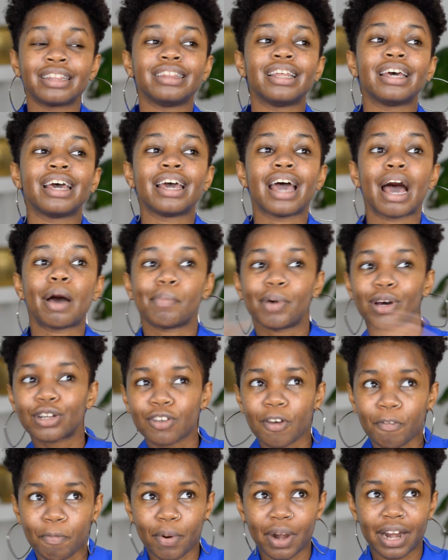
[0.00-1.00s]
The
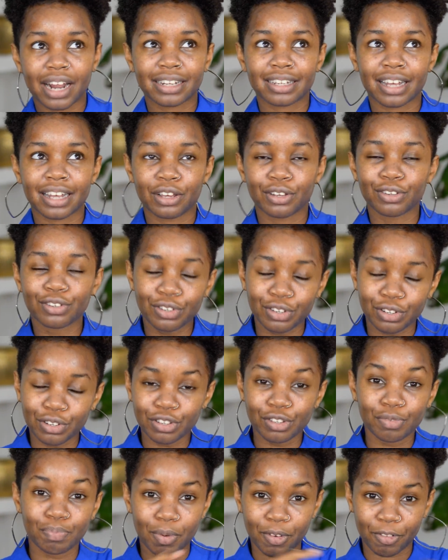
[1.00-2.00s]
amount of product I used to
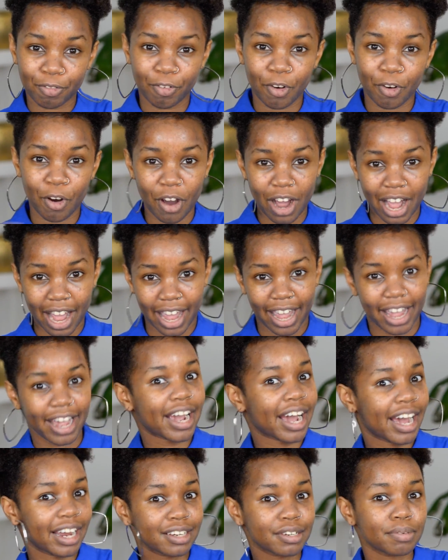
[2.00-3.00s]
use before
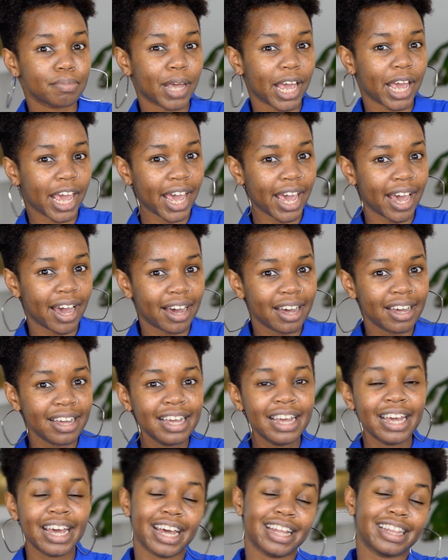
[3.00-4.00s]
I cut my hair
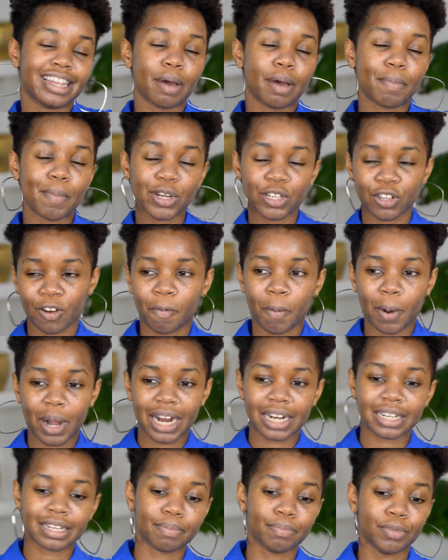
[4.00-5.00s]
and the amount of
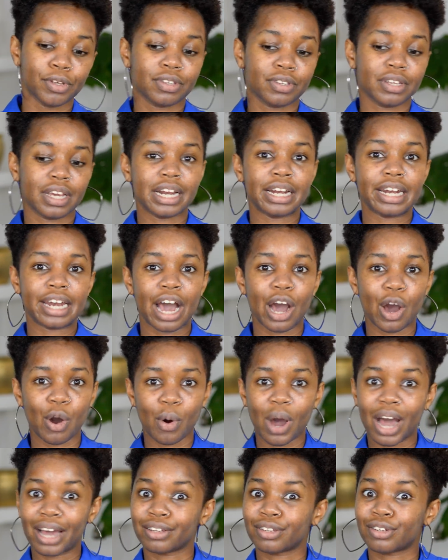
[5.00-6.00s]
product I'm using
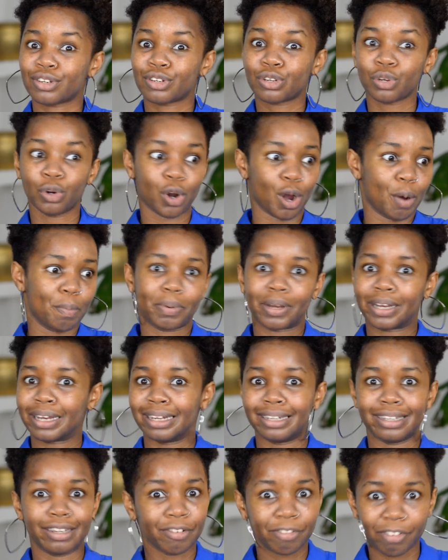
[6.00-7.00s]
now are two
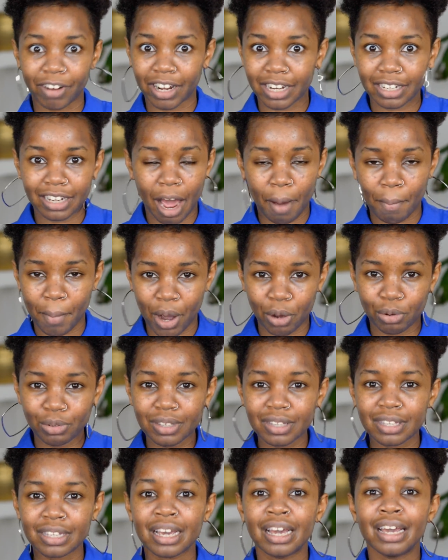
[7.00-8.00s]
completely different
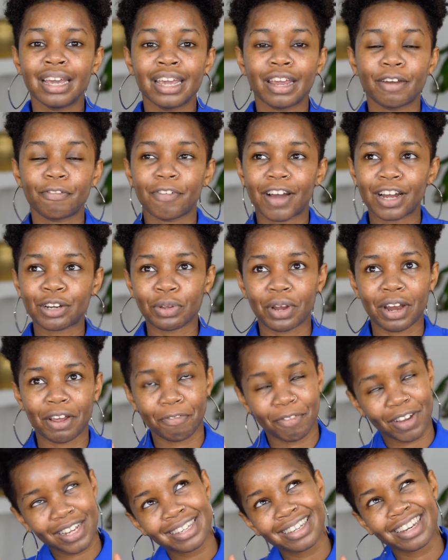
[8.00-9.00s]
amounts. In fact, when I
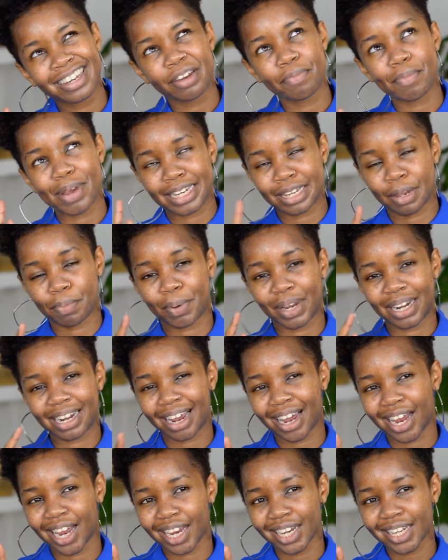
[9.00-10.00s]
first did my
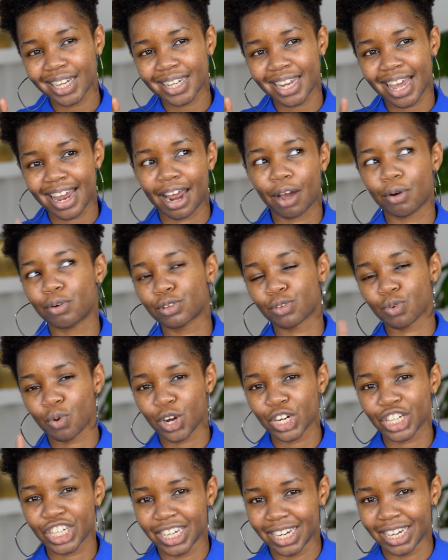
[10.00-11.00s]
tapered cut and I was
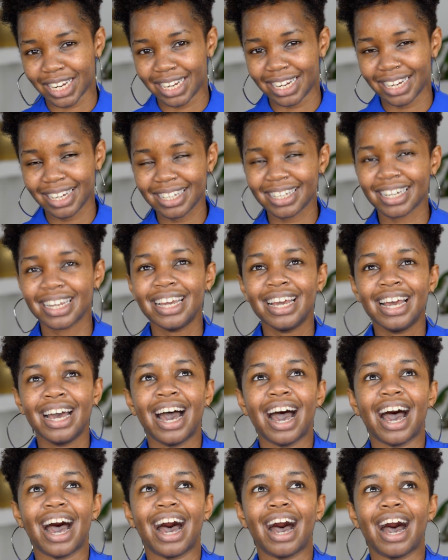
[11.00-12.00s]
washing it,
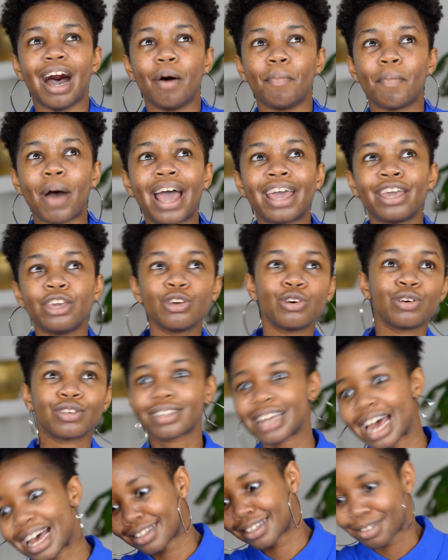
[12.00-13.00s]
I
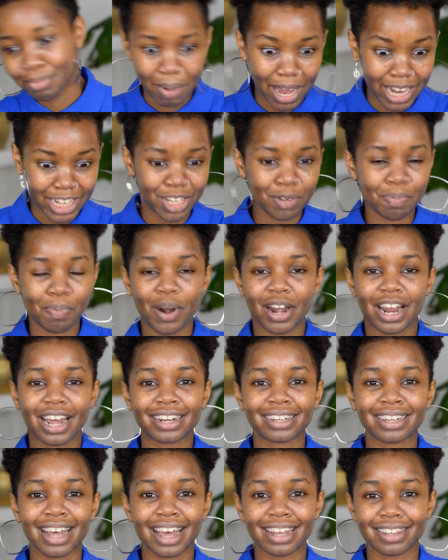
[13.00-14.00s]
used as much
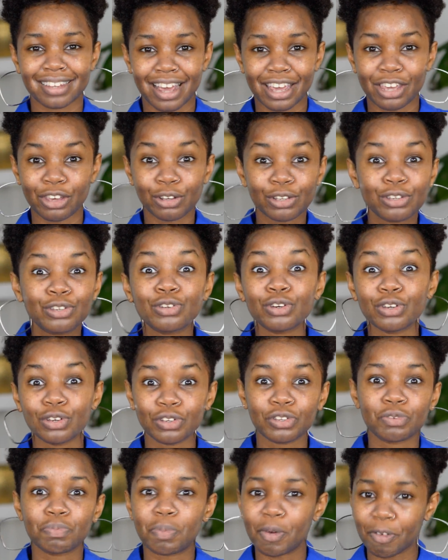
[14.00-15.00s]
product as I used to
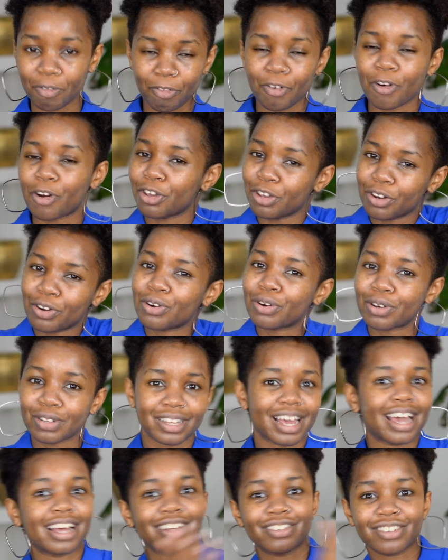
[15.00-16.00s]
use before, you know,
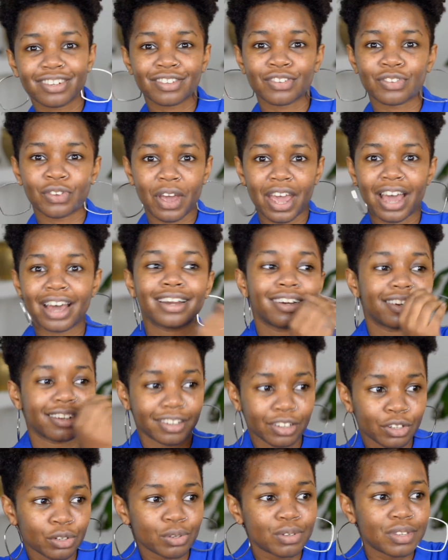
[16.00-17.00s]
because I had just
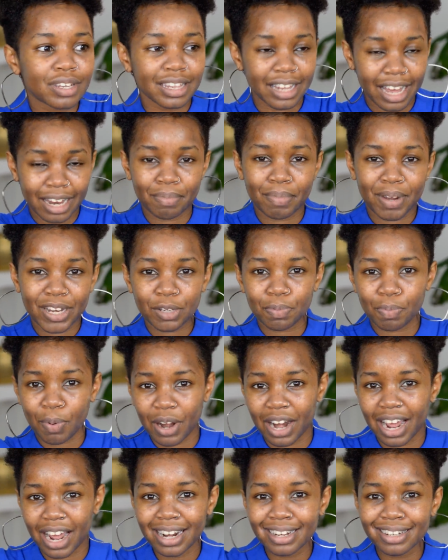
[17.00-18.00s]
started using that much
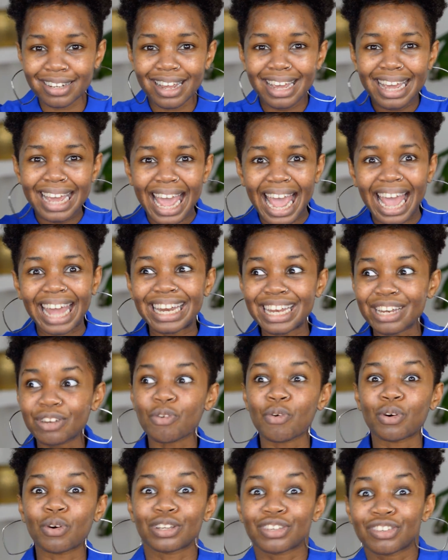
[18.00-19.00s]
product and
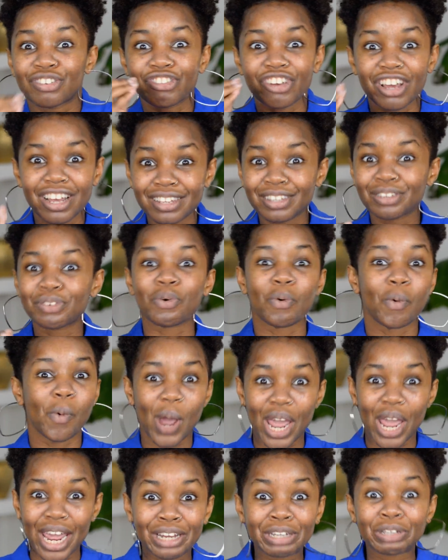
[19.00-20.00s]
it was just
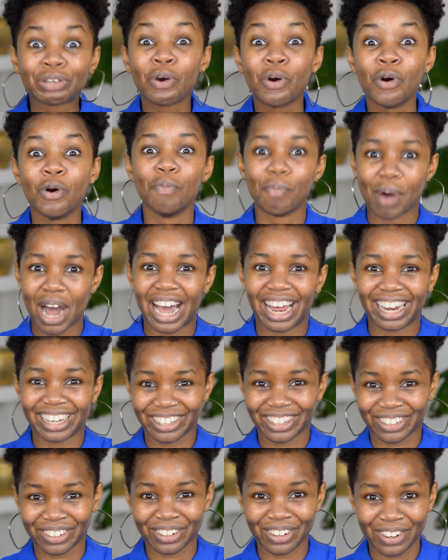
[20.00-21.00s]
way too
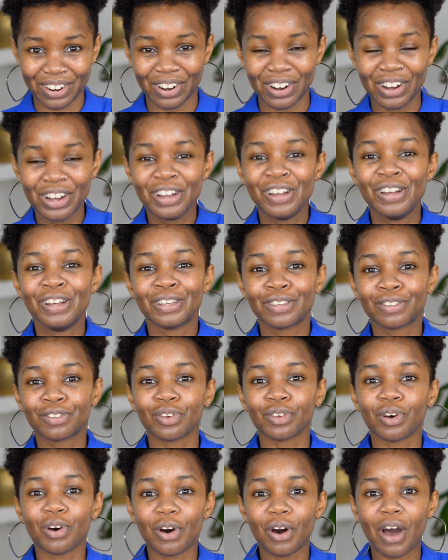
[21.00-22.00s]
much, you know.
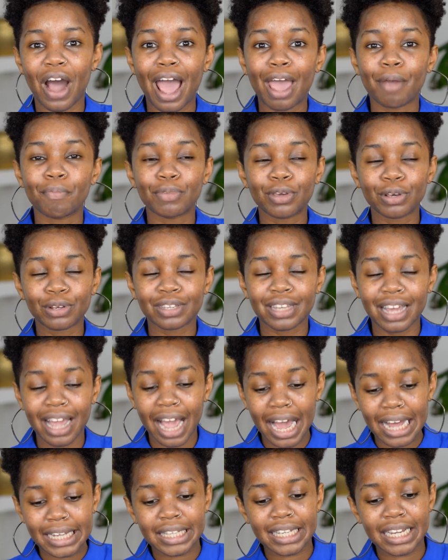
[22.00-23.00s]
So I'm using
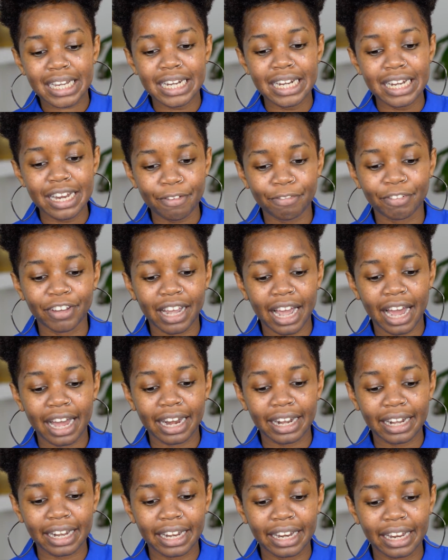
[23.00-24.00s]
a
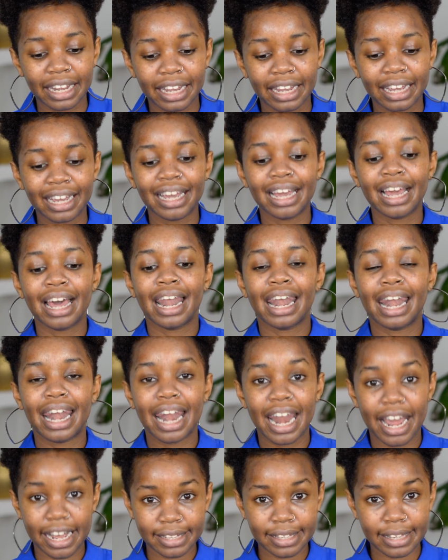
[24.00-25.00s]
significantly
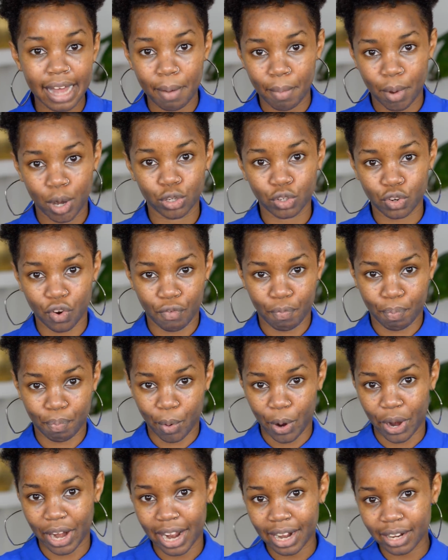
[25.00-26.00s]
less amount of
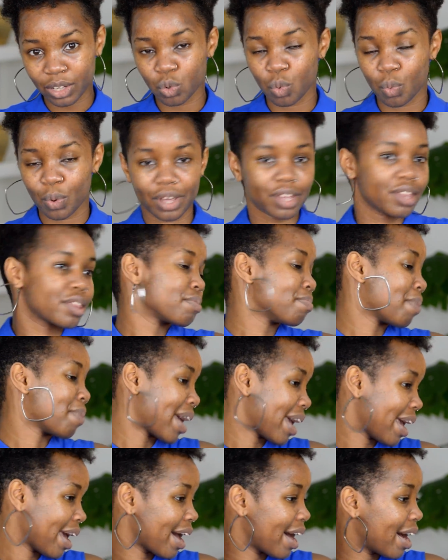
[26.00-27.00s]
product with
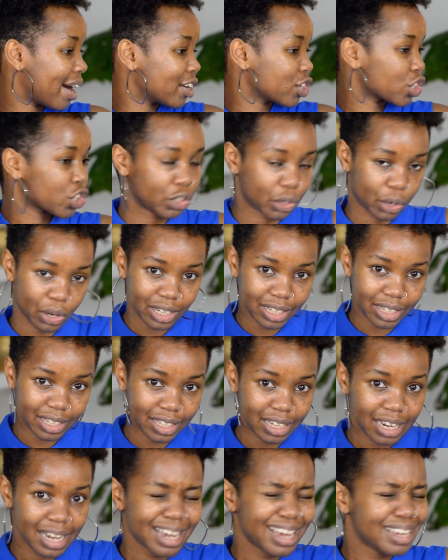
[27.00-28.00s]
my hair short,
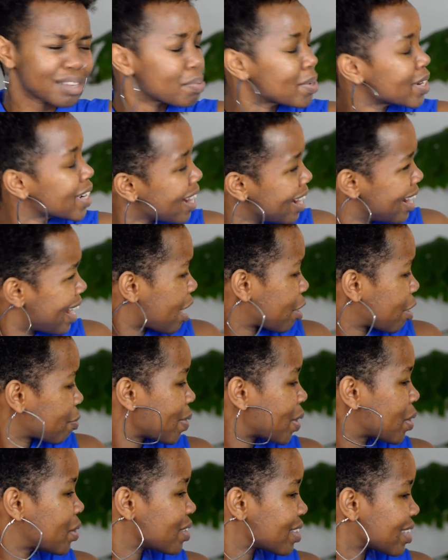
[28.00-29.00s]
especially like
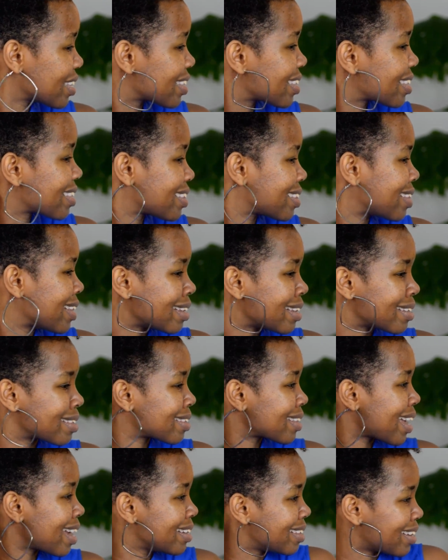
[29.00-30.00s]
because the
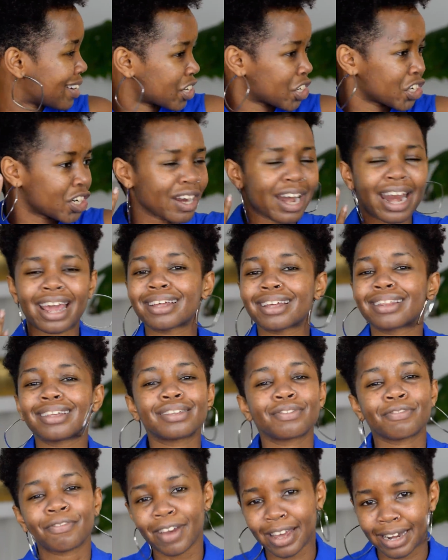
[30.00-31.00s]
sides are like
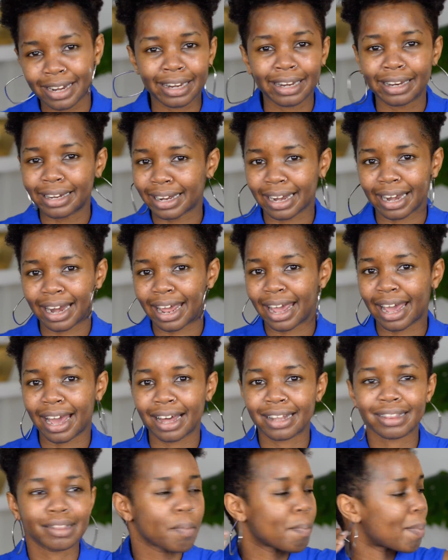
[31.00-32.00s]
there's very little
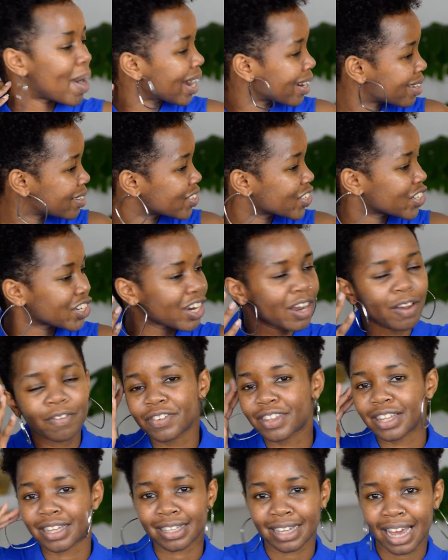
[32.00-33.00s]
hair. The back is
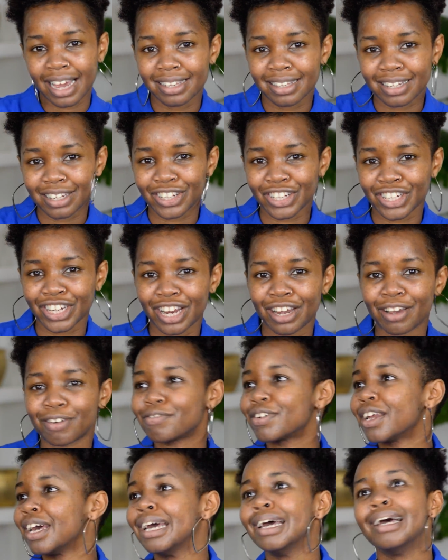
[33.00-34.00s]
shaved, the sides are
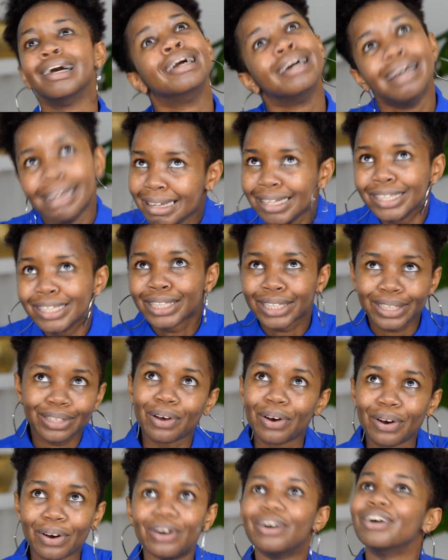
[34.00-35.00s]
shaved,
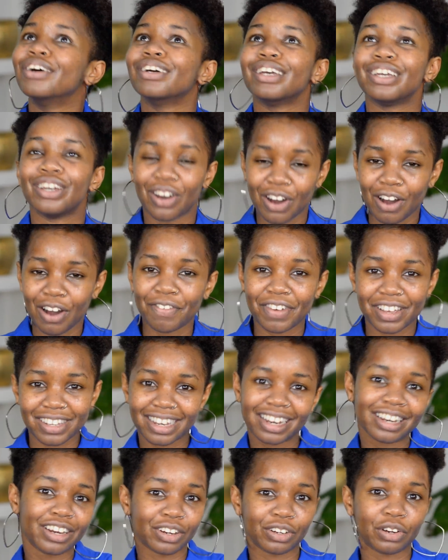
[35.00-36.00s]
so you're
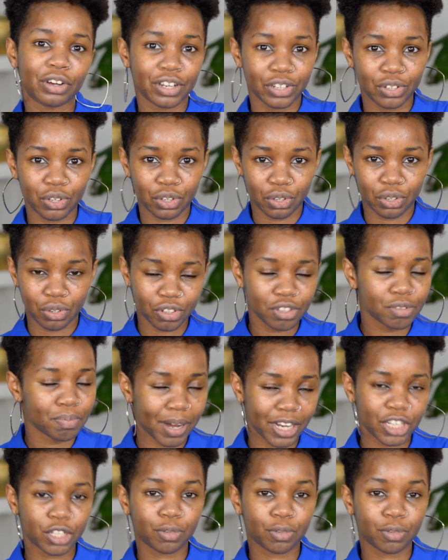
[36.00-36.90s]
obviously not going to use much